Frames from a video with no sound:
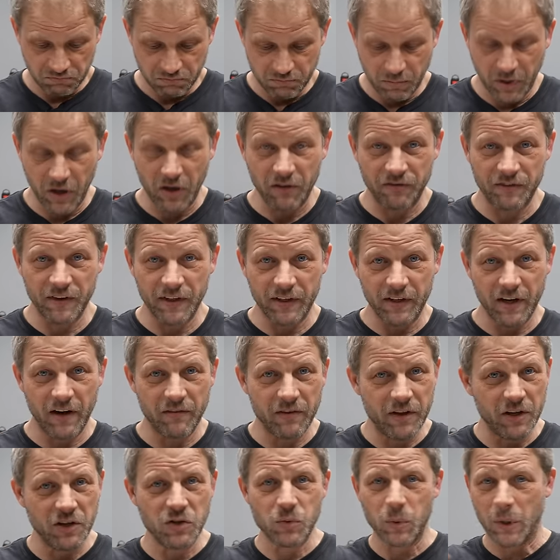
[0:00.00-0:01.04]
Perfect.
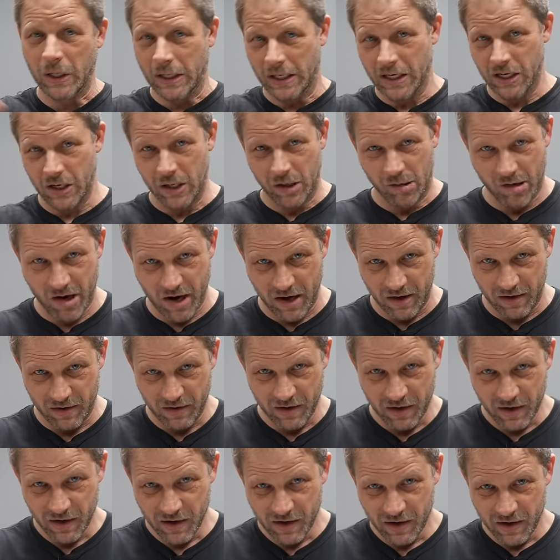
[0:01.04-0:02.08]
Everything's working out great.
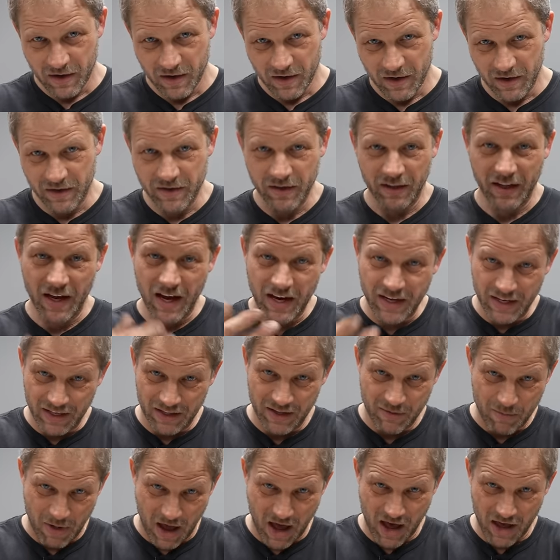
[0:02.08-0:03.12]
Until I did
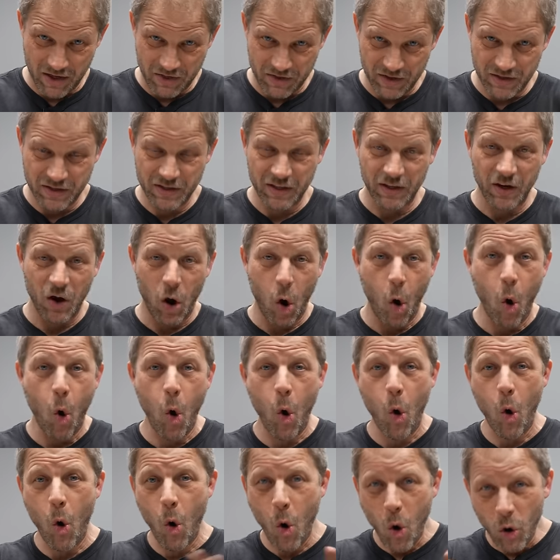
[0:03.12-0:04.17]
the math and said,
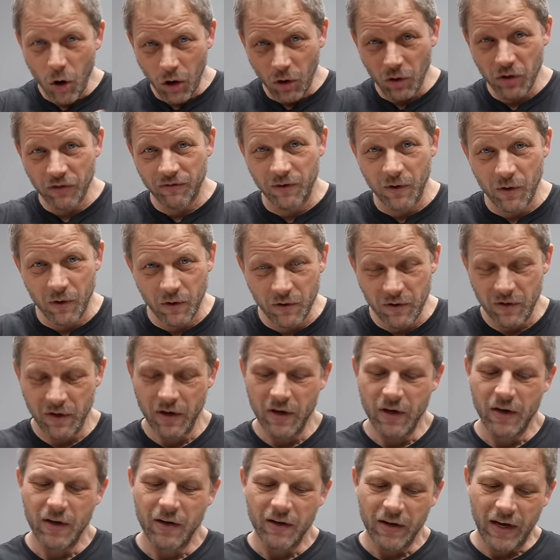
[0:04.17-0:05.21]
oh, hold the phone,
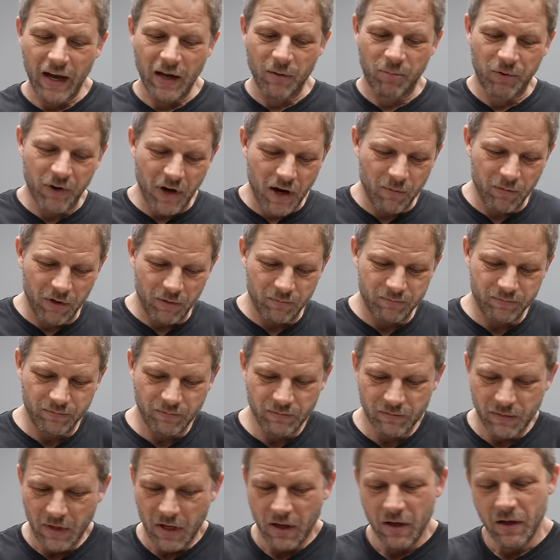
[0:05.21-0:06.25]
got a problem.
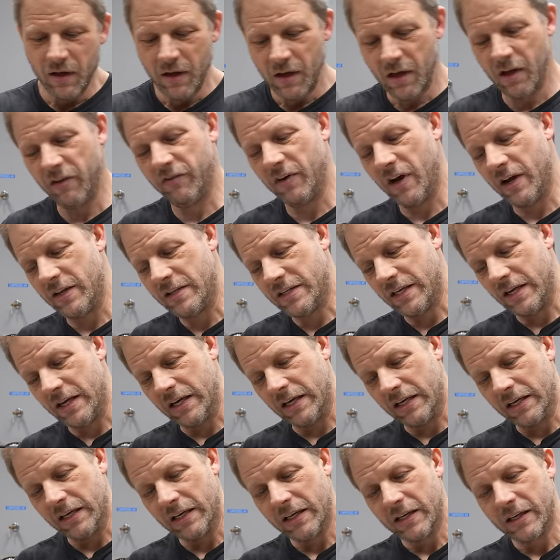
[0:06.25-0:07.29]
If I
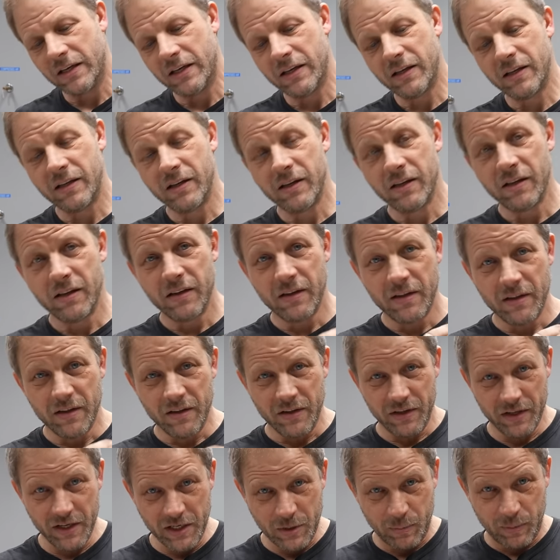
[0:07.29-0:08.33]
take
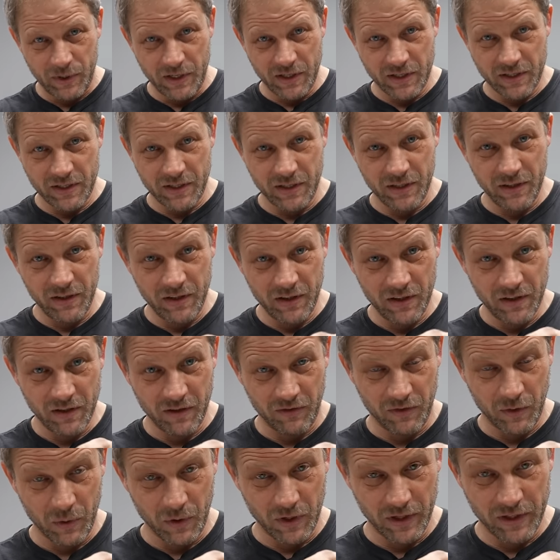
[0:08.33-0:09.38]
this piston, the
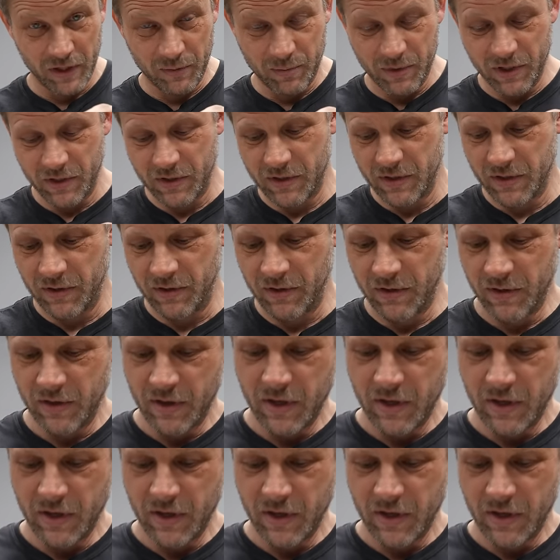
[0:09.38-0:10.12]
four liter piston,